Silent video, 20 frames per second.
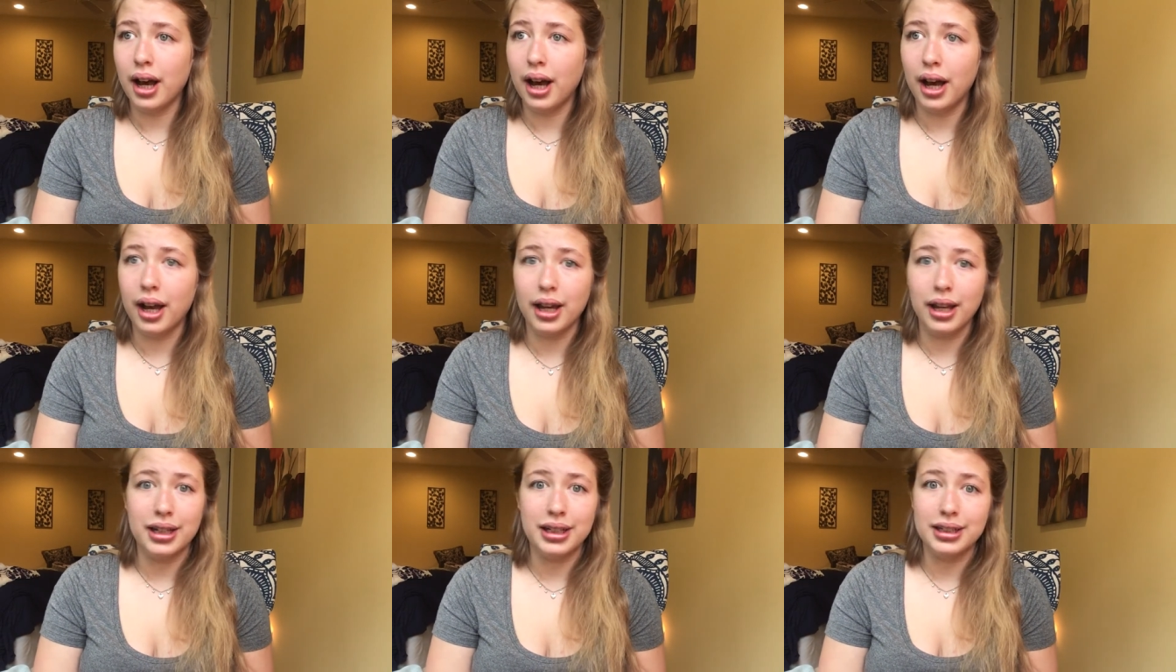
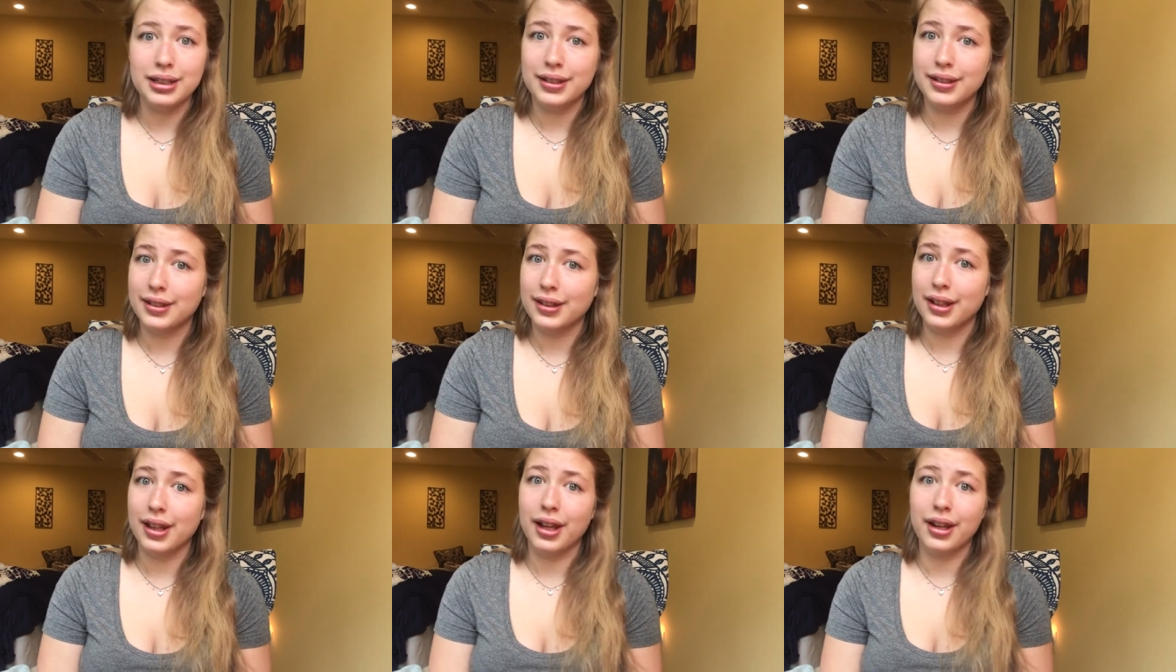I
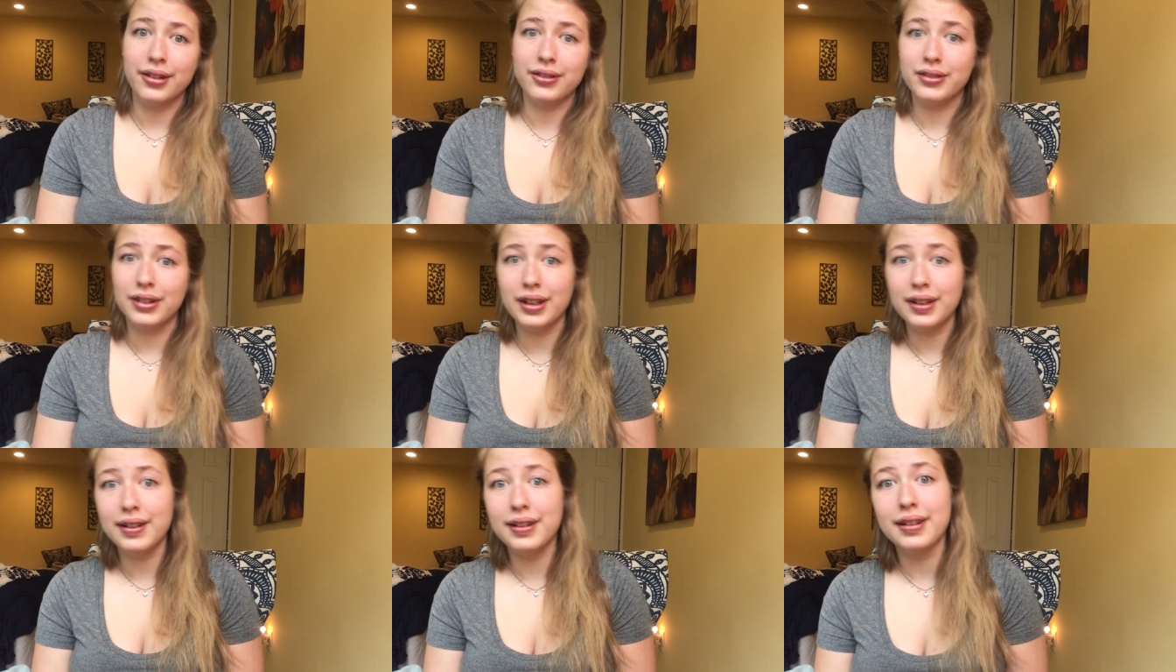ate till I
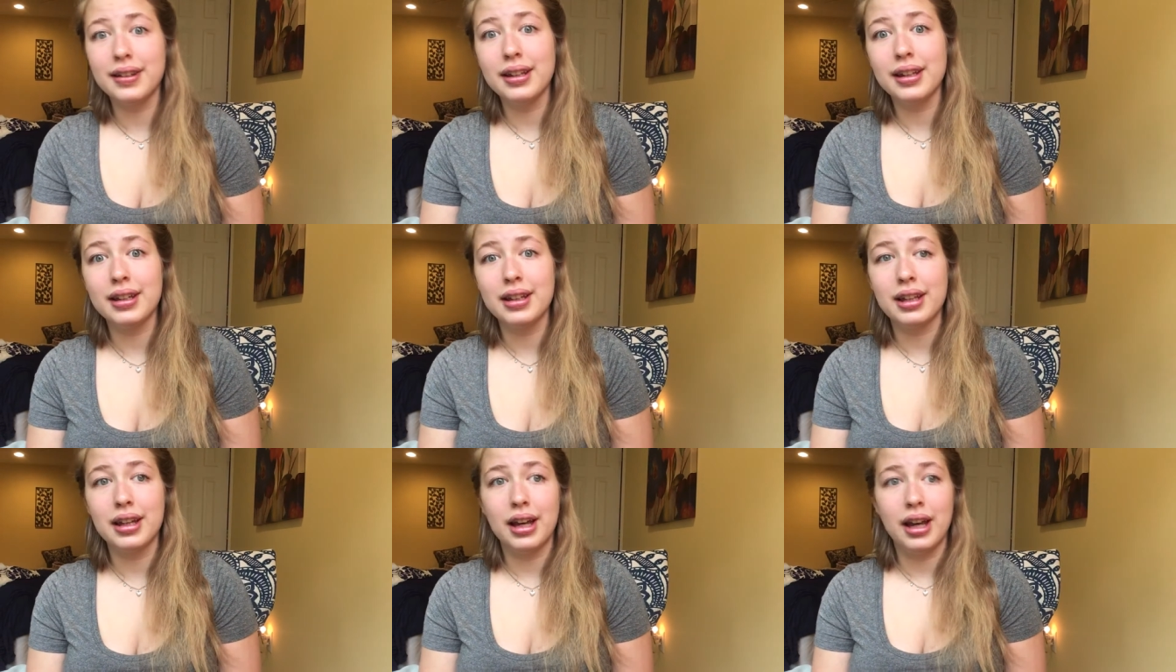felt
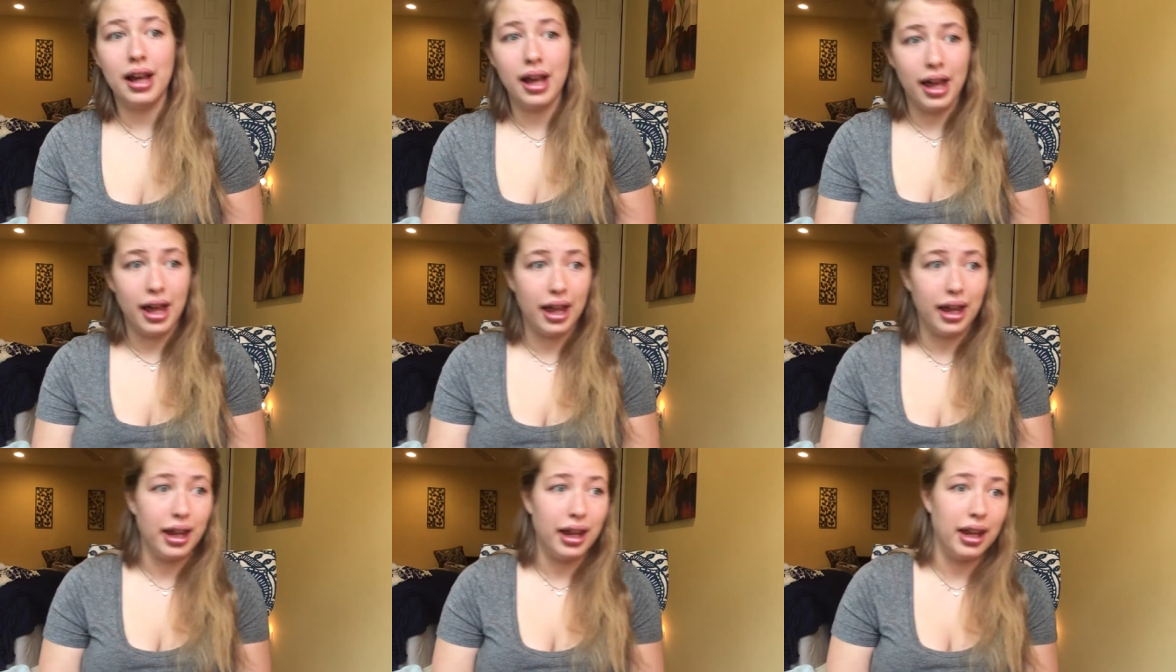sick,
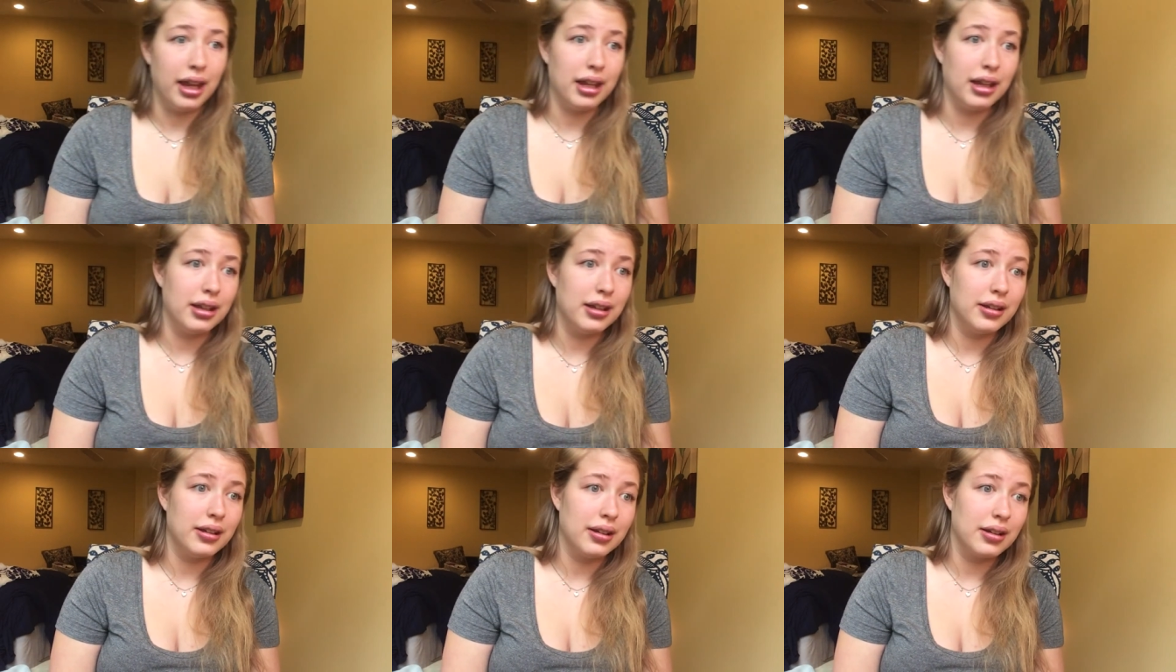
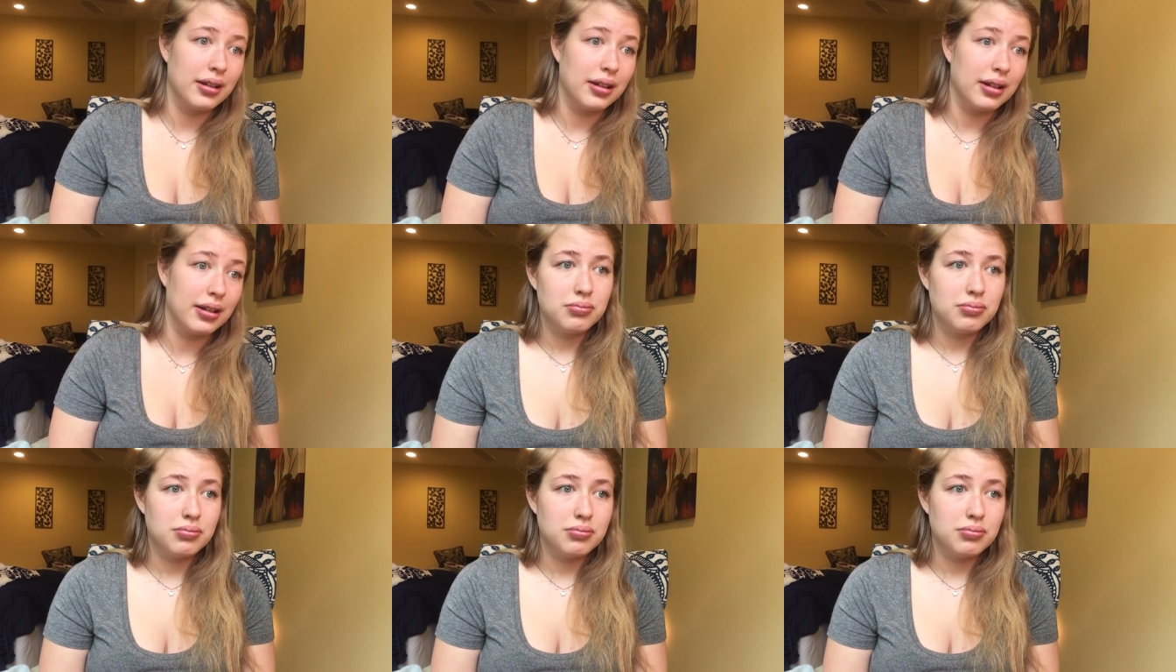and